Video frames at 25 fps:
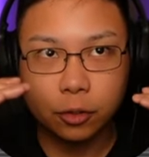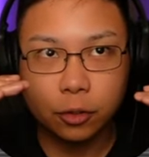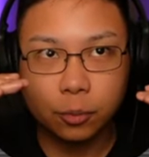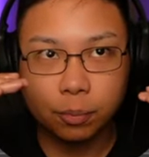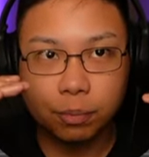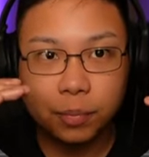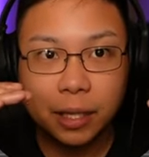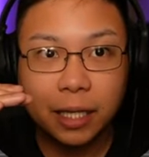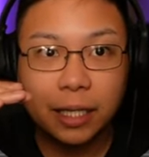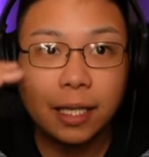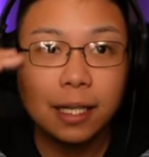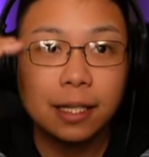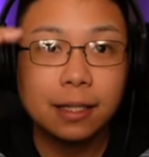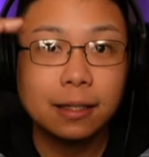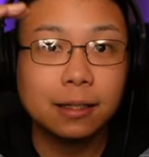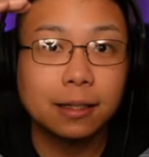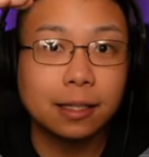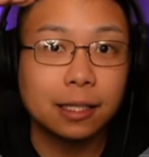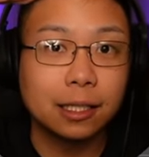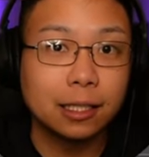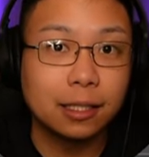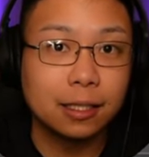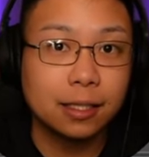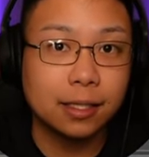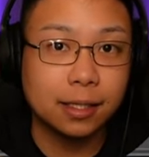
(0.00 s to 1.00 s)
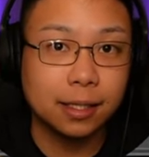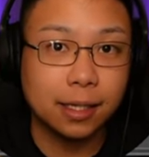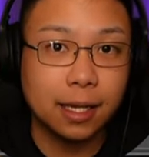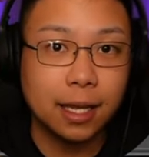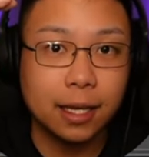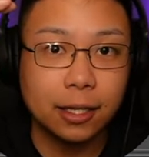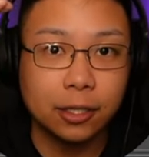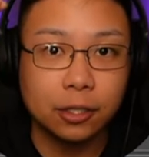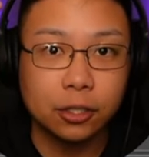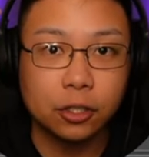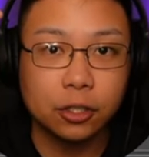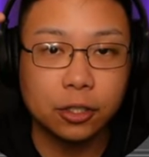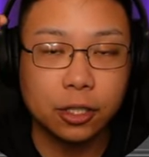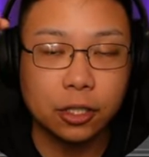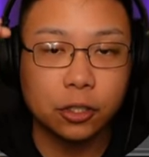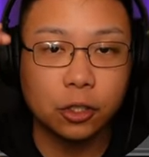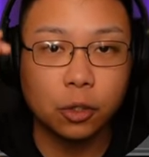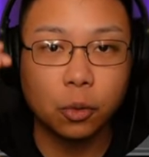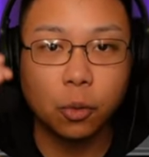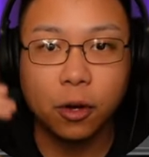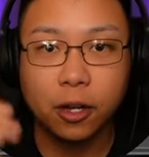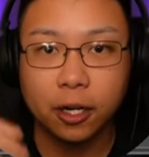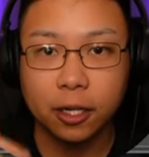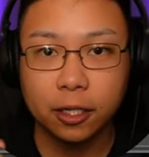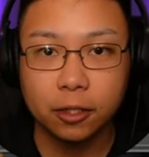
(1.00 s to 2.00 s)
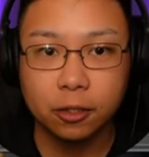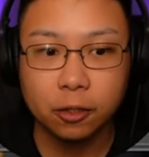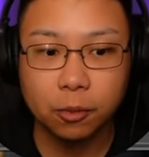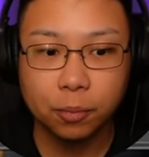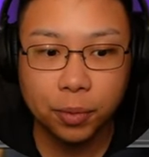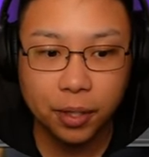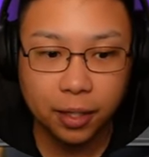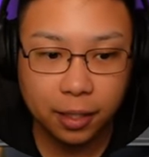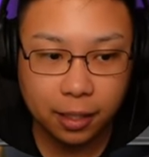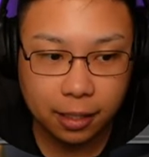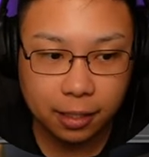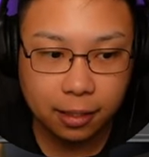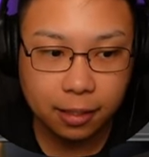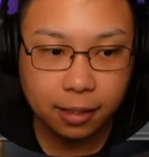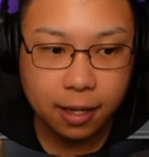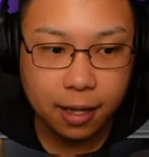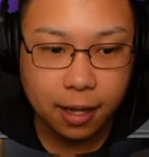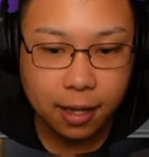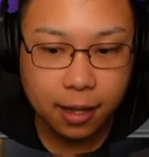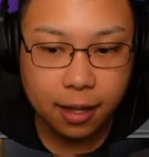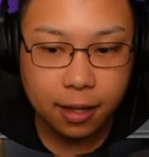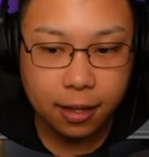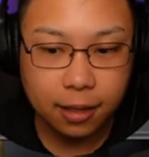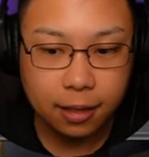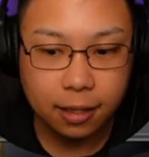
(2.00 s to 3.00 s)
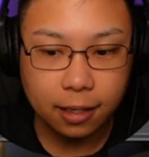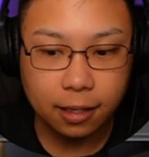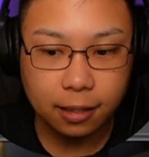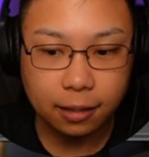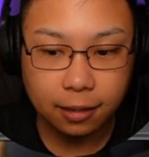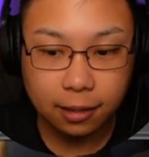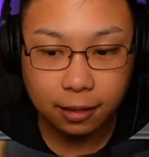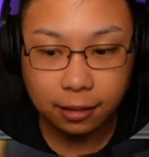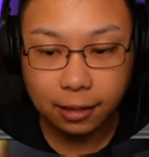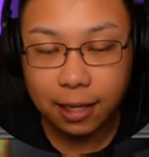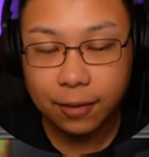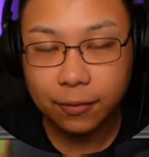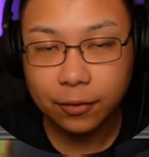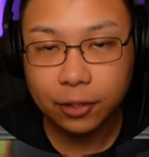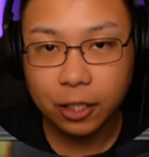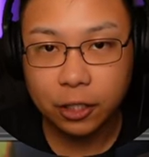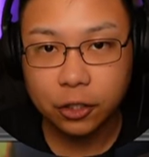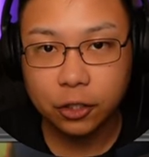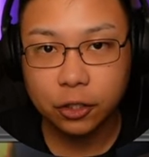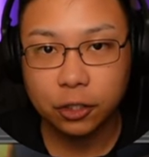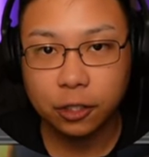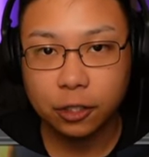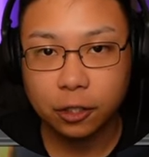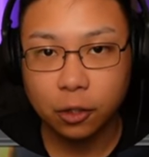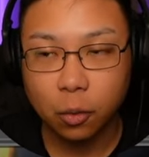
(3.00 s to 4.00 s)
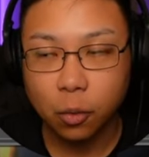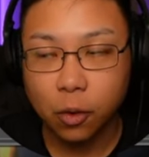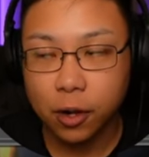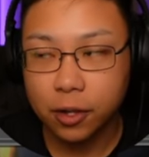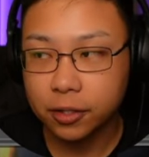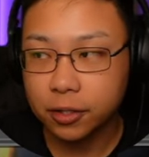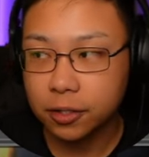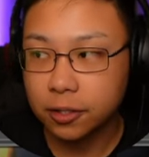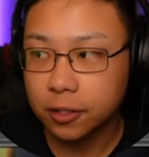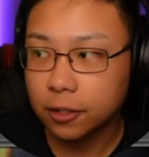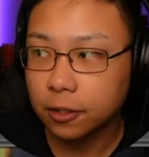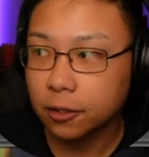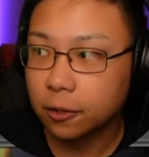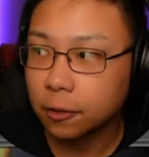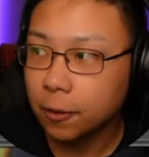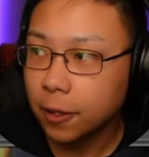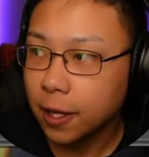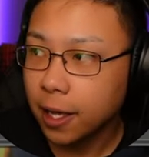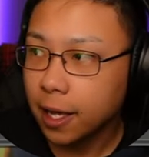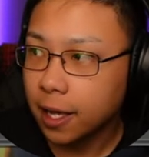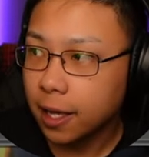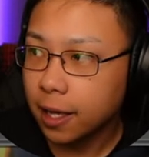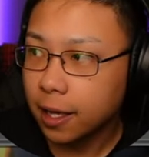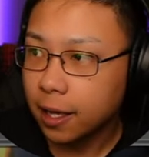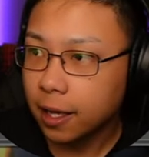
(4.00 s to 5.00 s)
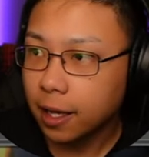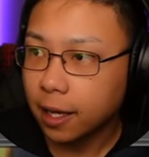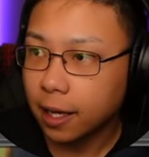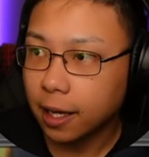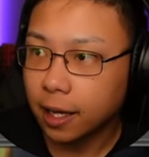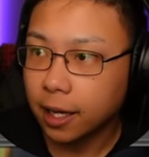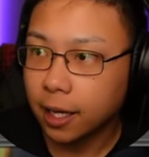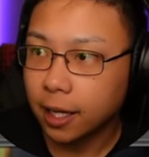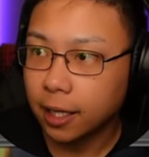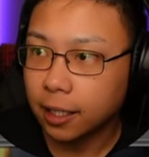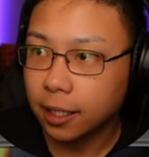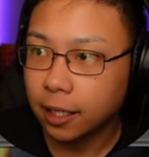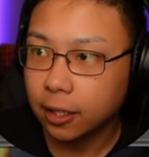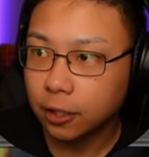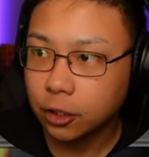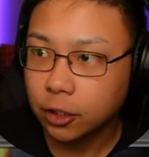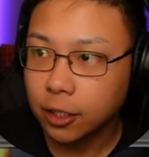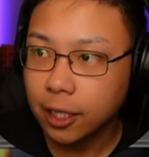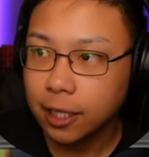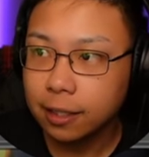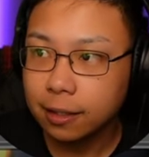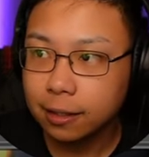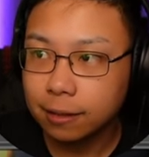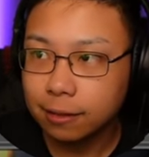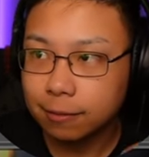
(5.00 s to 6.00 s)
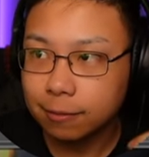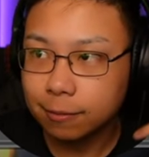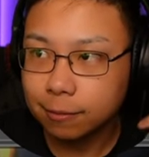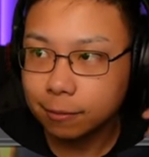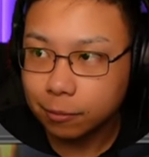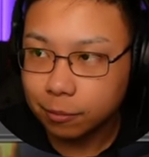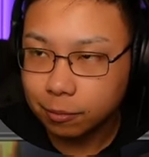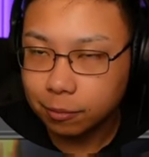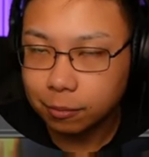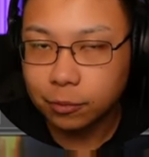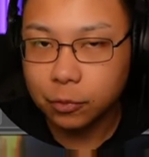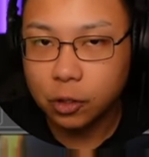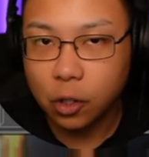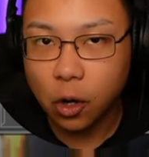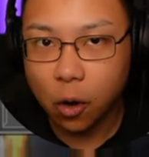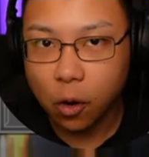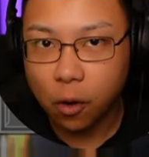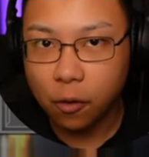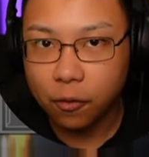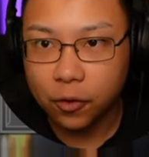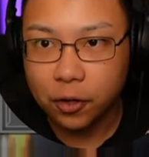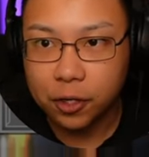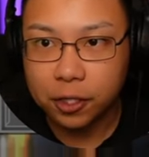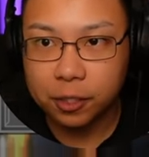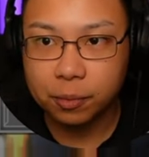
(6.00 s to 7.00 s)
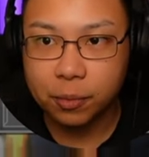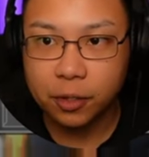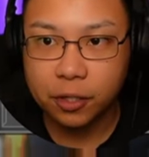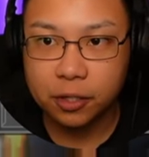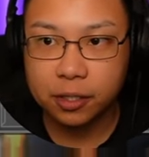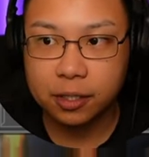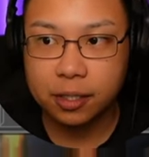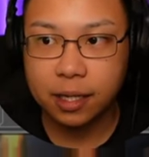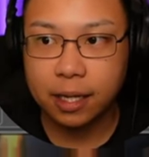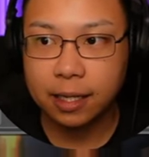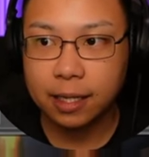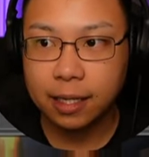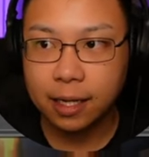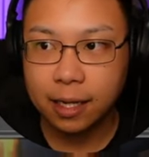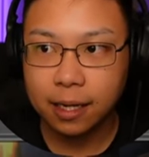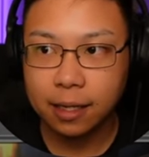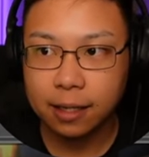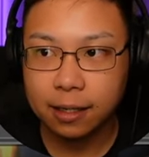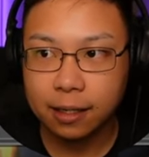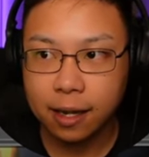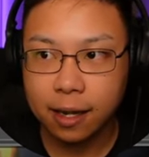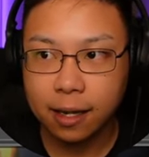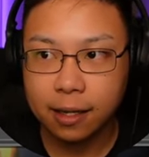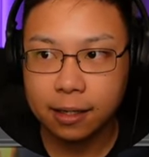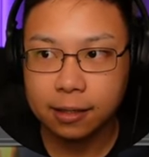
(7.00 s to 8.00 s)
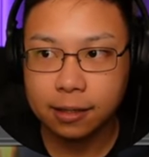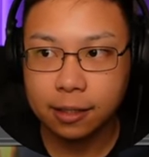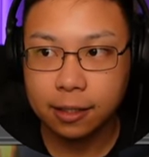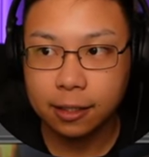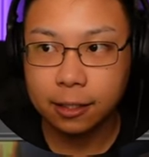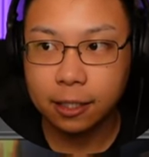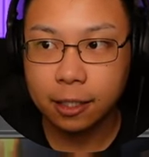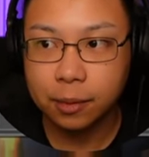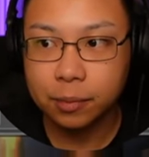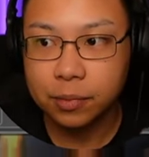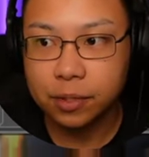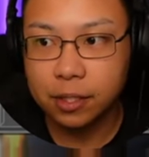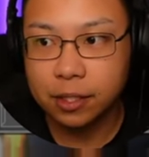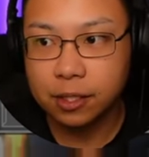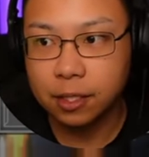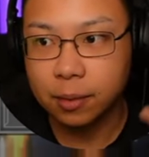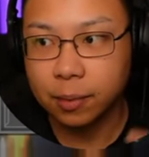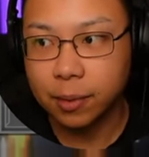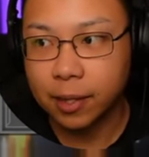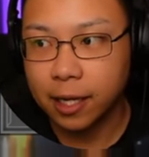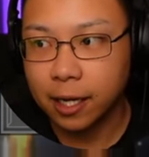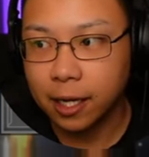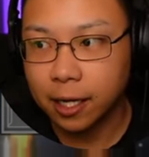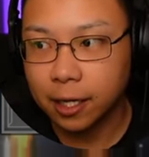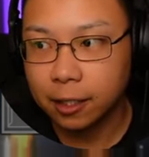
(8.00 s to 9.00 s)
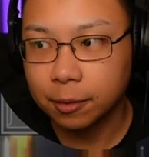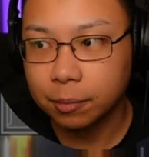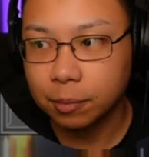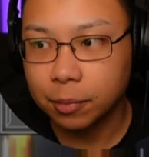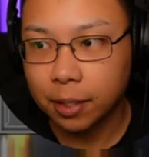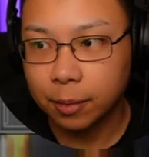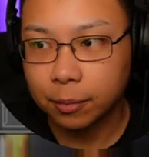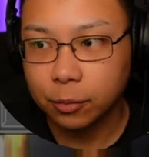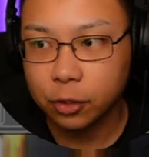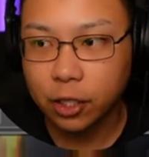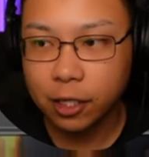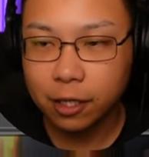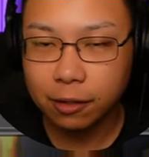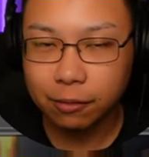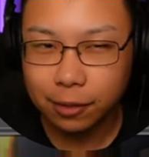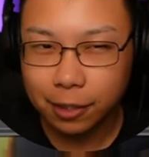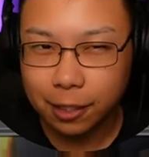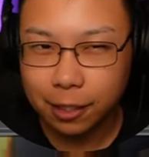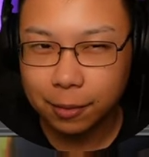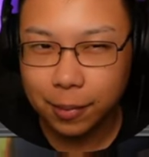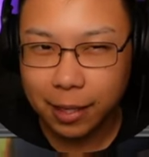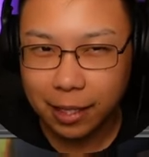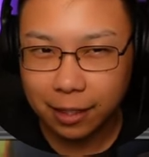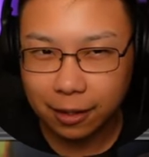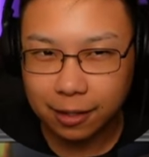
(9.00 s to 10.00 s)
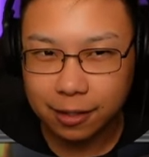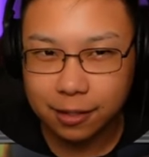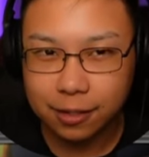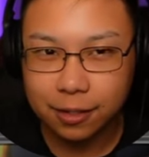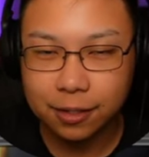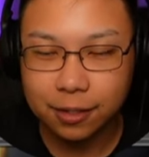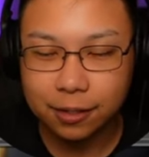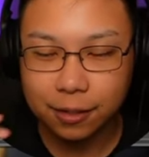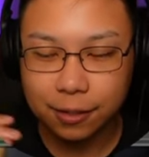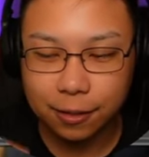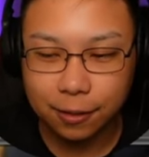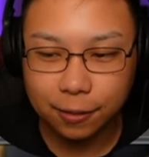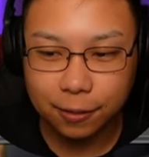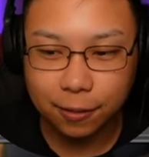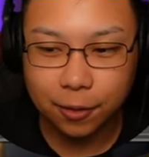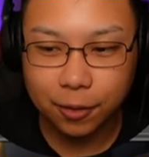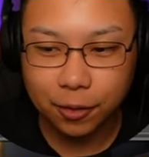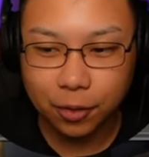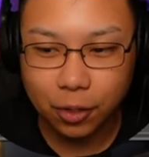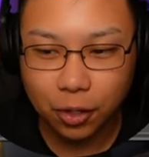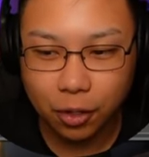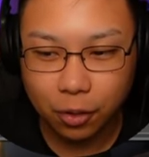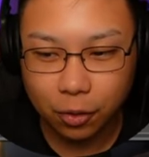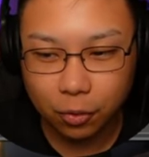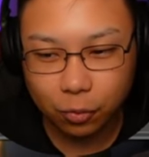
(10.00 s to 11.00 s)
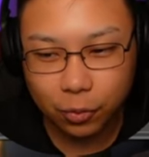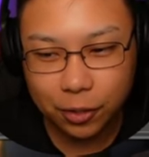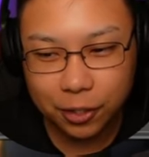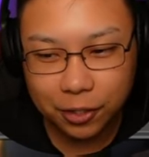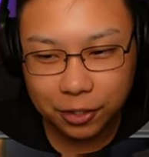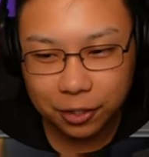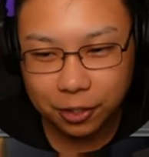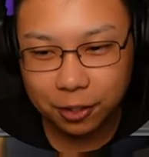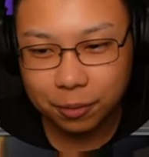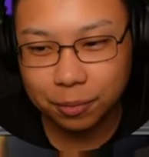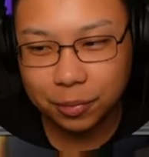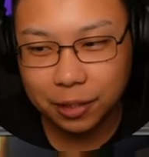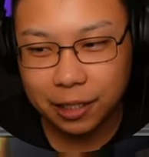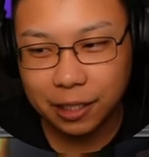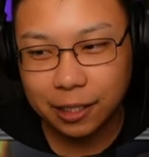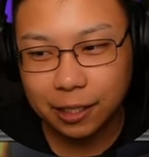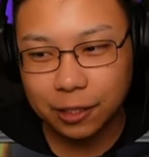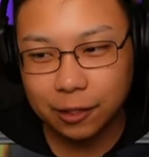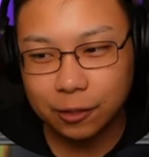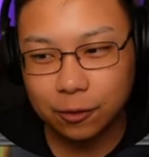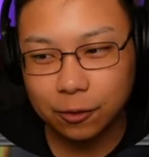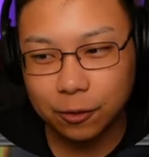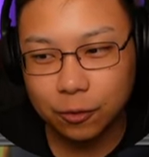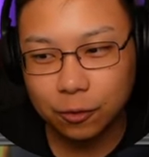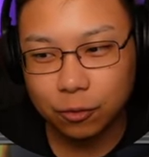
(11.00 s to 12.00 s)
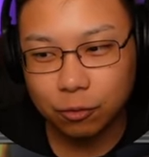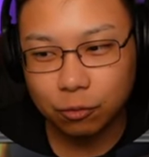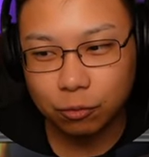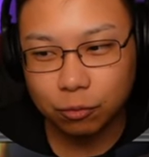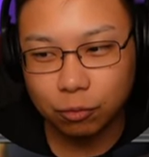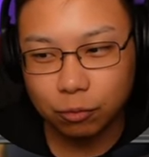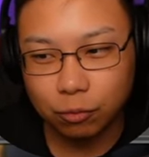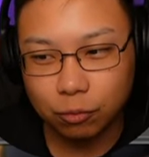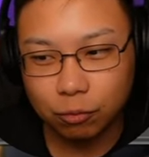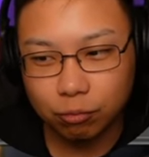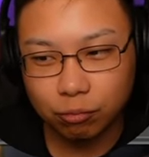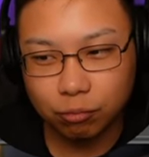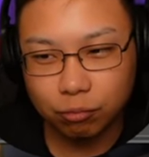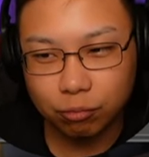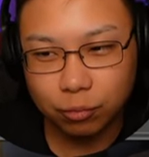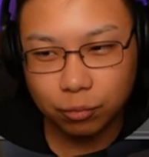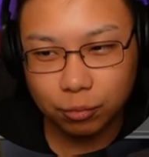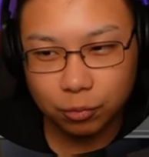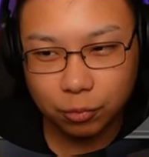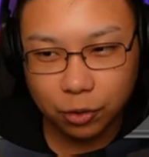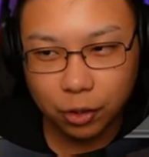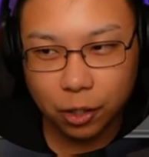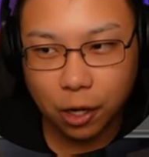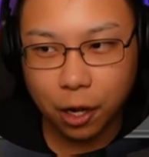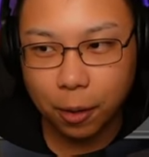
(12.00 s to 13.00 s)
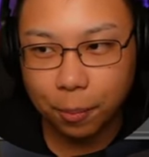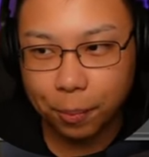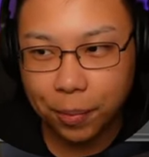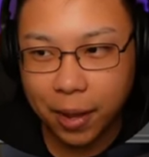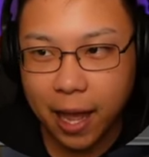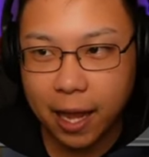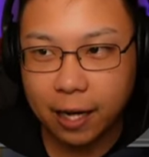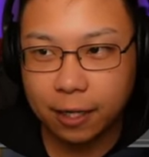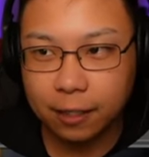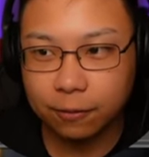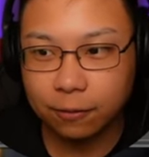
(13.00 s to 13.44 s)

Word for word: picking the stage that you want to do, picking the level that you're going to want to do. And I'll try to go over as much as I can as it comes into my head, but I'm trying to really make this a reasonably compact